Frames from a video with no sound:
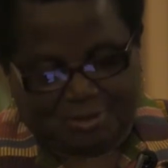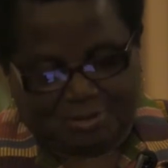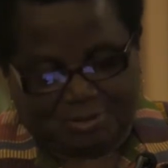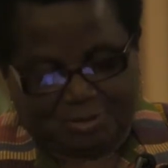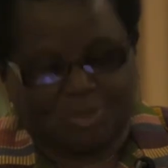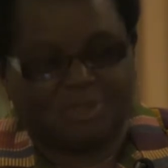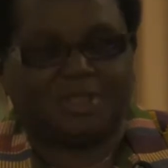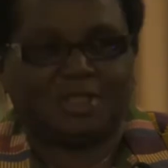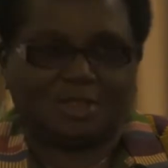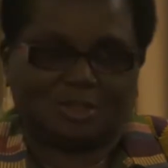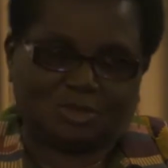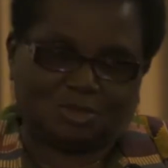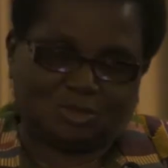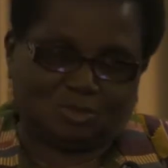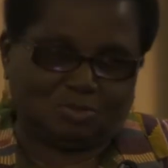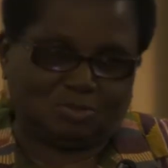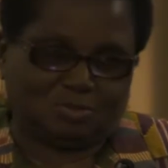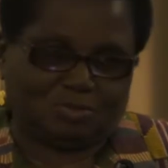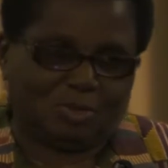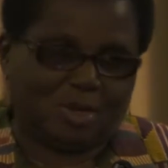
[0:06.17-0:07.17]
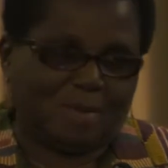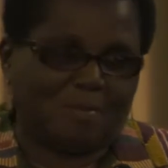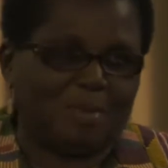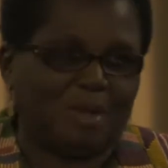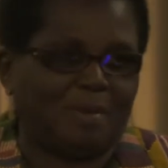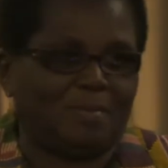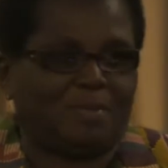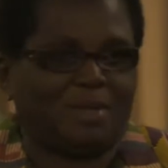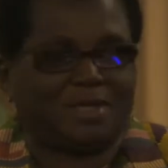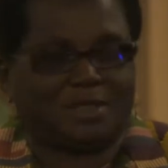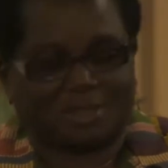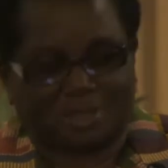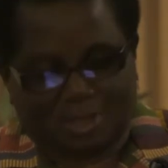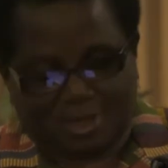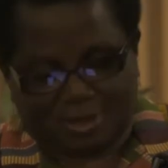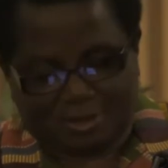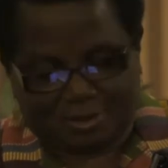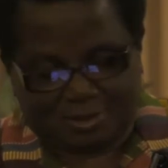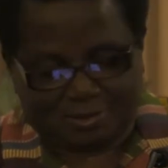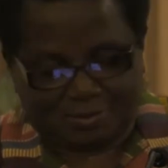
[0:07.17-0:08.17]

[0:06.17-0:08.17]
which is at my bedside.